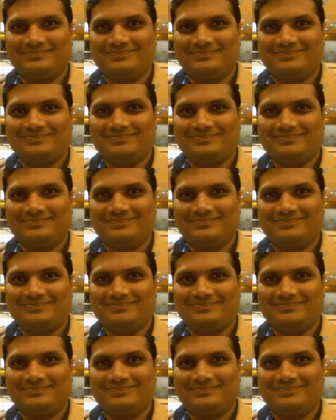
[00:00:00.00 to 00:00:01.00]

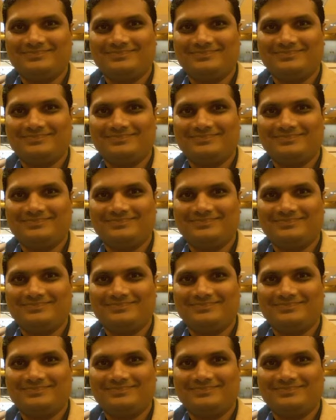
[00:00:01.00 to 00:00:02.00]

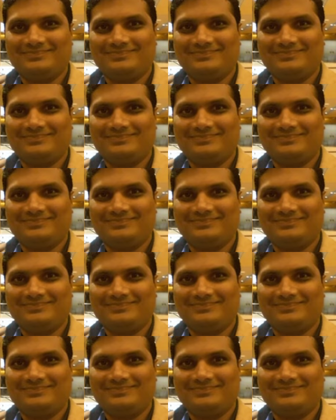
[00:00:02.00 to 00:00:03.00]

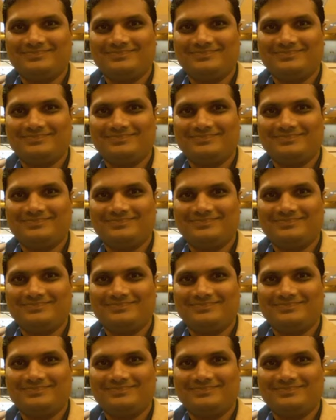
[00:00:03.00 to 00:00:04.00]

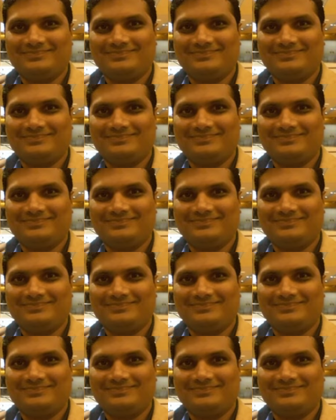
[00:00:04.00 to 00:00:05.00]

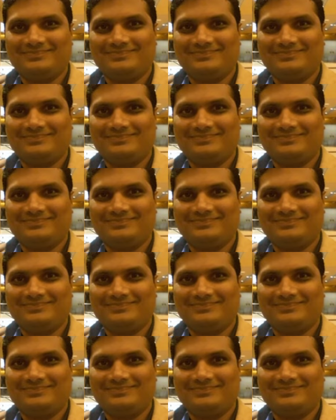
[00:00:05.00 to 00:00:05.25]
(no lip movement)